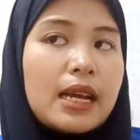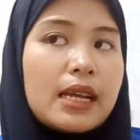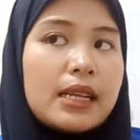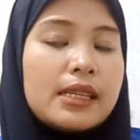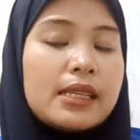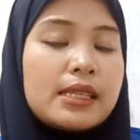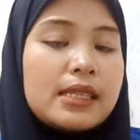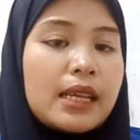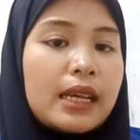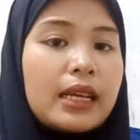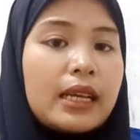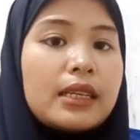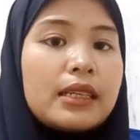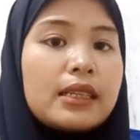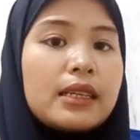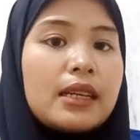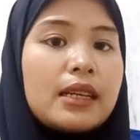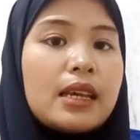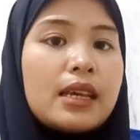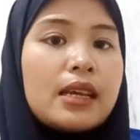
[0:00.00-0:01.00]
The
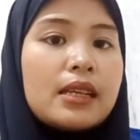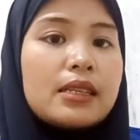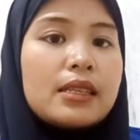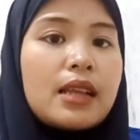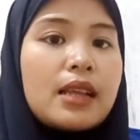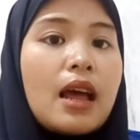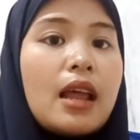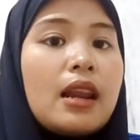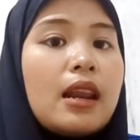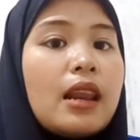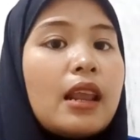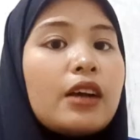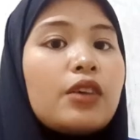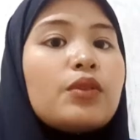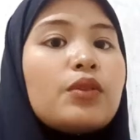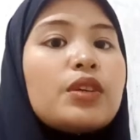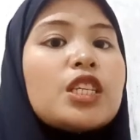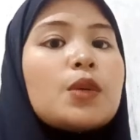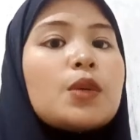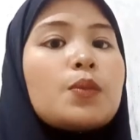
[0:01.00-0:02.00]
second is
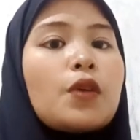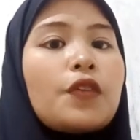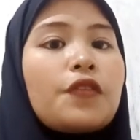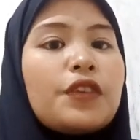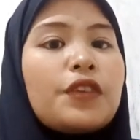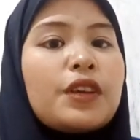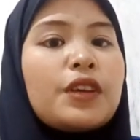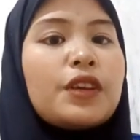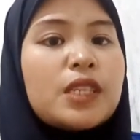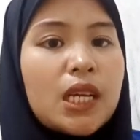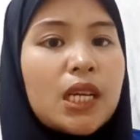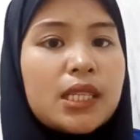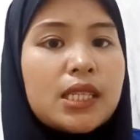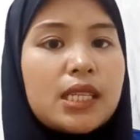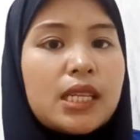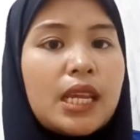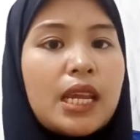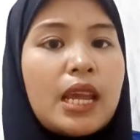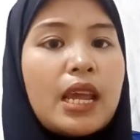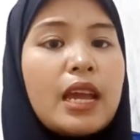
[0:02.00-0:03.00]
language
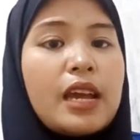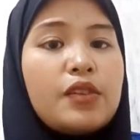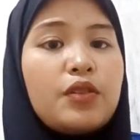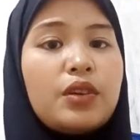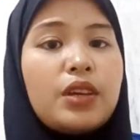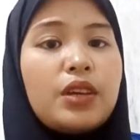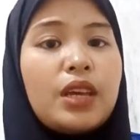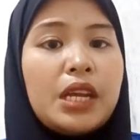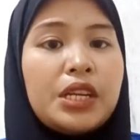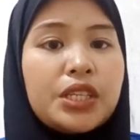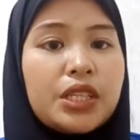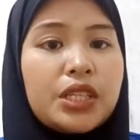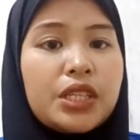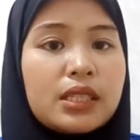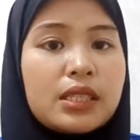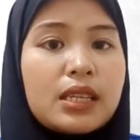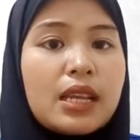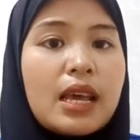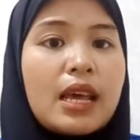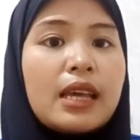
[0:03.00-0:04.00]
proficiency.
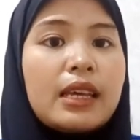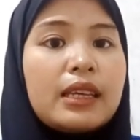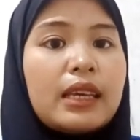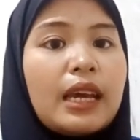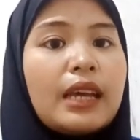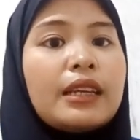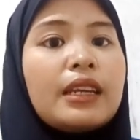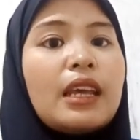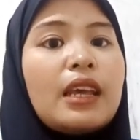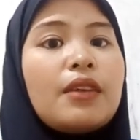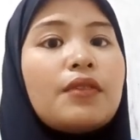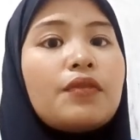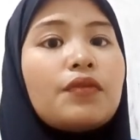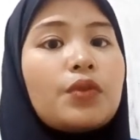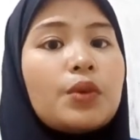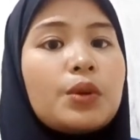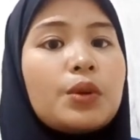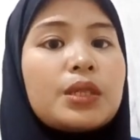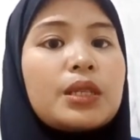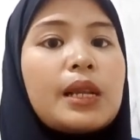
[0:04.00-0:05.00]
Educations can
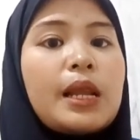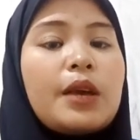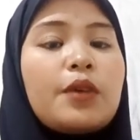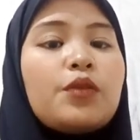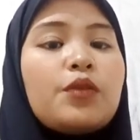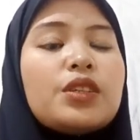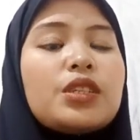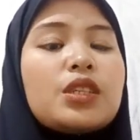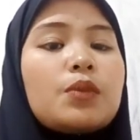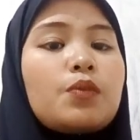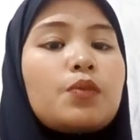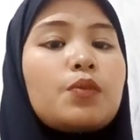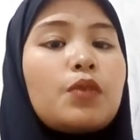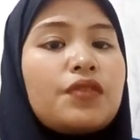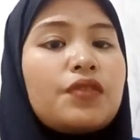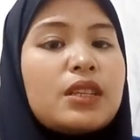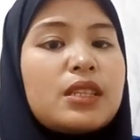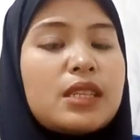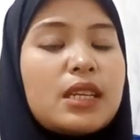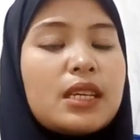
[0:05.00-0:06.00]
influence language
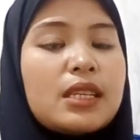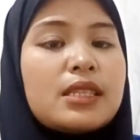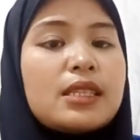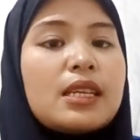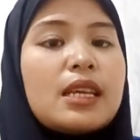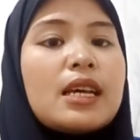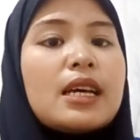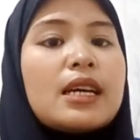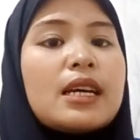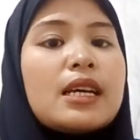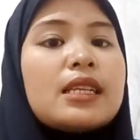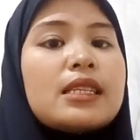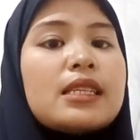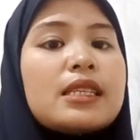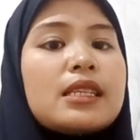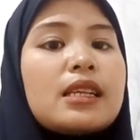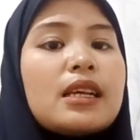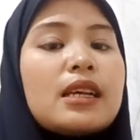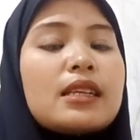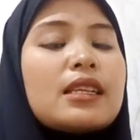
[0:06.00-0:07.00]
proficiency
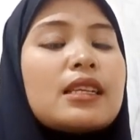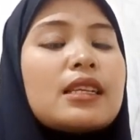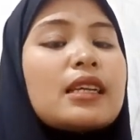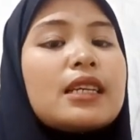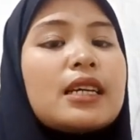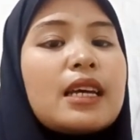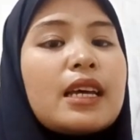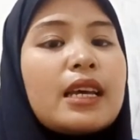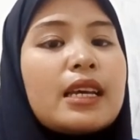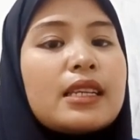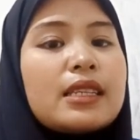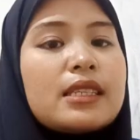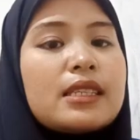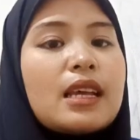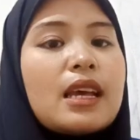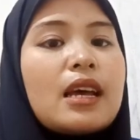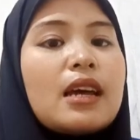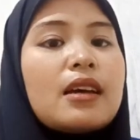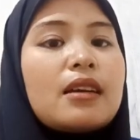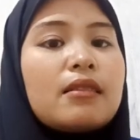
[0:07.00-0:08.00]
such as
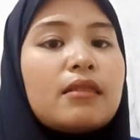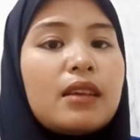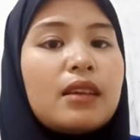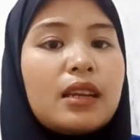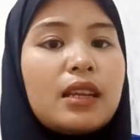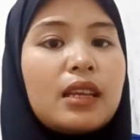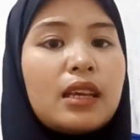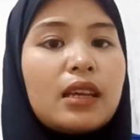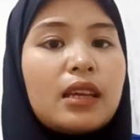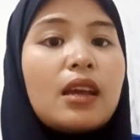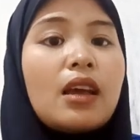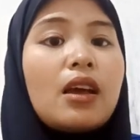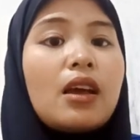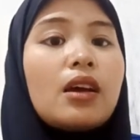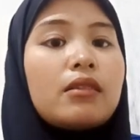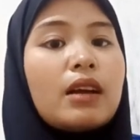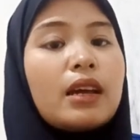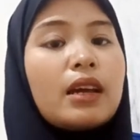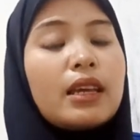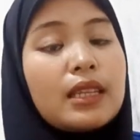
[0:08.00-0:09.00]
reading,
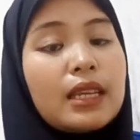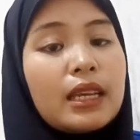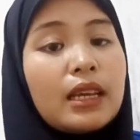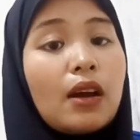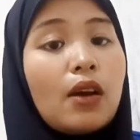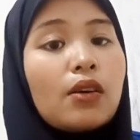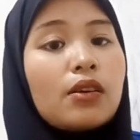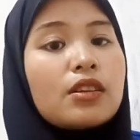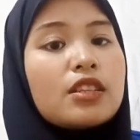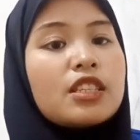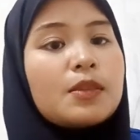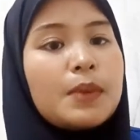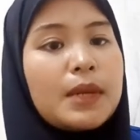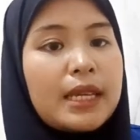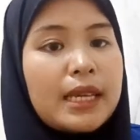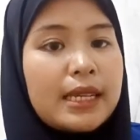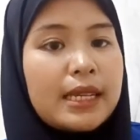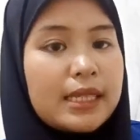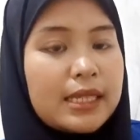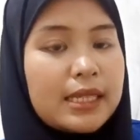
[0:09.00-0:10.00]
writing, or
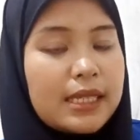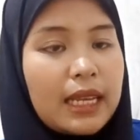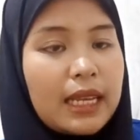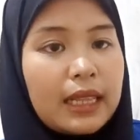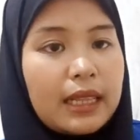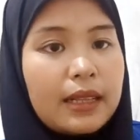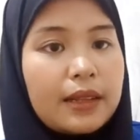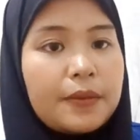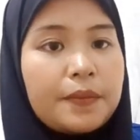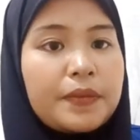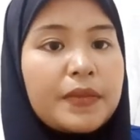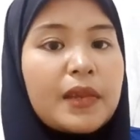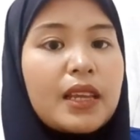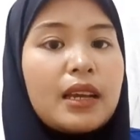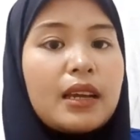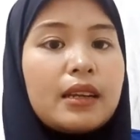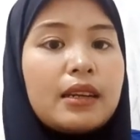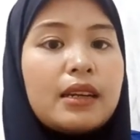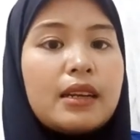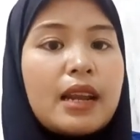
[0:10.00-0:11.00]
speaking skill.
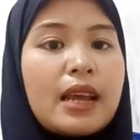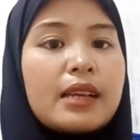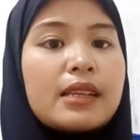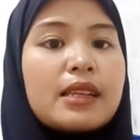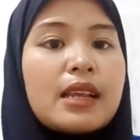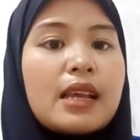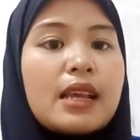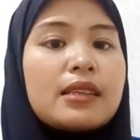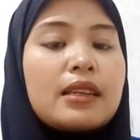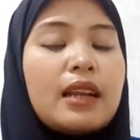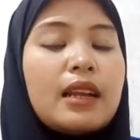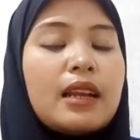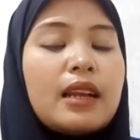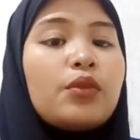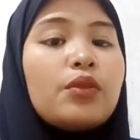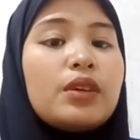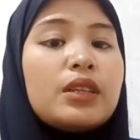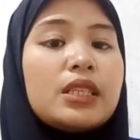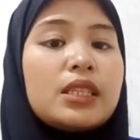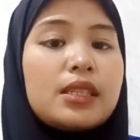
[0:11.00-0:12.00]
The next is
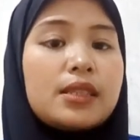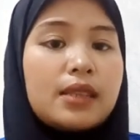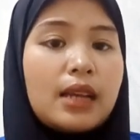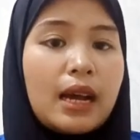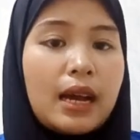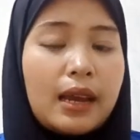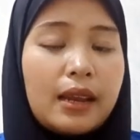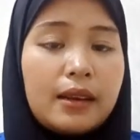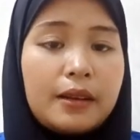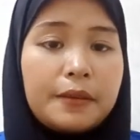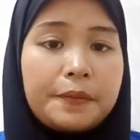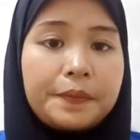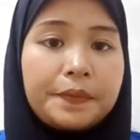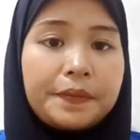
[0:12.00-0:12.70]
language style.